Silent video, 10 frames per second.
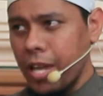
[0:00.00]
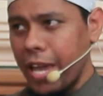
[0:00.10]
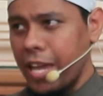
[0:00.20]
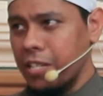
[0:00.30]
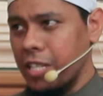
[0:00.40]

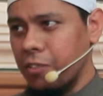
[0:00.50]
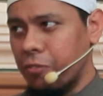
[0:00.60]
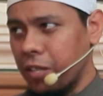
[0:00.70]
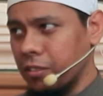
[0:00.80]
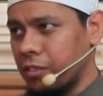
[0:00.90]
and the
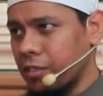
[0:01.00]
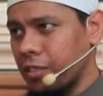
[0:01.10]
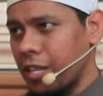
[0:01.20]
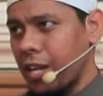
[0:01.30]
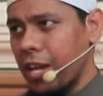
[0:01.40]
filth
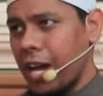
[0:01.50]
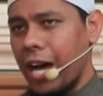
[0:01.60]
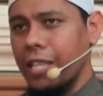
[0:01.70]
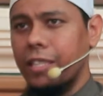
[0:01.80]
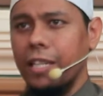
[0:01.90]

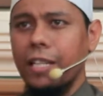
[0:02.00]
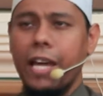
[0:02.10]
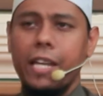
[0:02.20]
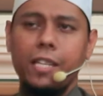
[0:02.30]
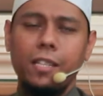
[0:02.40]
until
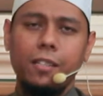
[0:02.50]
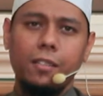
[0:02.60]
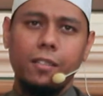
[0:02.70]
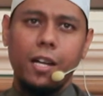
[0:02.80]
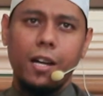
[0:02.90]
any
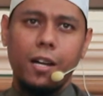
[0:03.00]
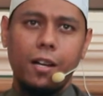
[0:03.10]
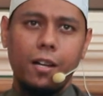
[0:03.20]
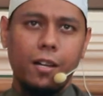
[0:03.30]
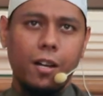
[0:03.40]
uh,
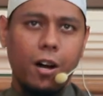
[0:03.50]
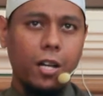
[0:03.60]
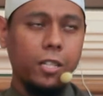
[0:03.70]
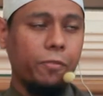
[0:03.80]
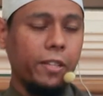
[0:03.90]

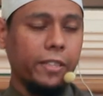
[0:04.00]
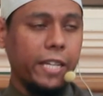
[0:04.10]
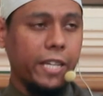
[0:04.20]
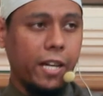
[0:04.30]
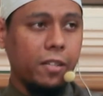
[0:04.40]
all the filth
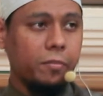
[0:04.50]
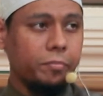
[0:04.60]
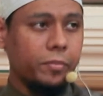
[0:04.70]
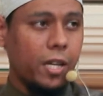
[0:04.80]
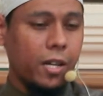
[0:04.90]
any are
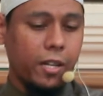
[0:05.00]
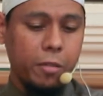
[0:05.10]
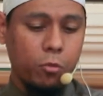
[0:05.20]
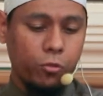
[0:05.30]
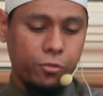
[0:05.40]
uh, uh,
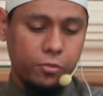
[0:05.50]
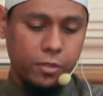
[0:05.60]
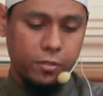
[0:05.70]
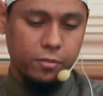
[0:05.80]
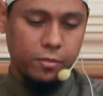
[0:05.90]
removed.
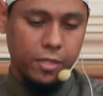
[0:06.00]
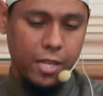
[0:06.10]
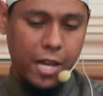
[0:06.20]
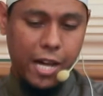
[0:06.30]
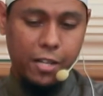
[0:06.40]

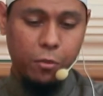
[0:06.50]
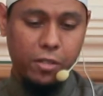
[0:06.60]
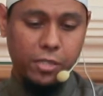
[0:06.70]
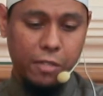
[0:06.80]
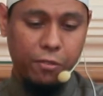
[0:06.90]

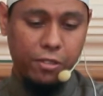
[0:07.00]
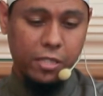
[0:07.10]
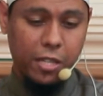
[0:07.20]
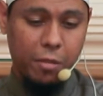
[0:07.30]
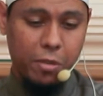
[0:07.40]
Otherwise, any
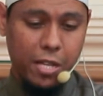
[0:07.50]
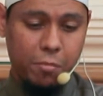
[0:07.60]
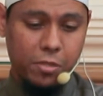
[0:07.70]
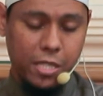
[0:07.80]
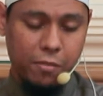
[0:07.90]
fasting any
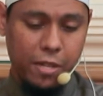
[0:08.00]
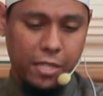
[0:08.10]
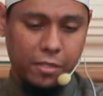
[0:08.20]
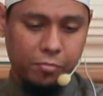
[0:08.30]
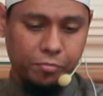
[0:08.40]
becomes
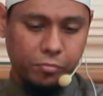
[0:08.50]
invalid.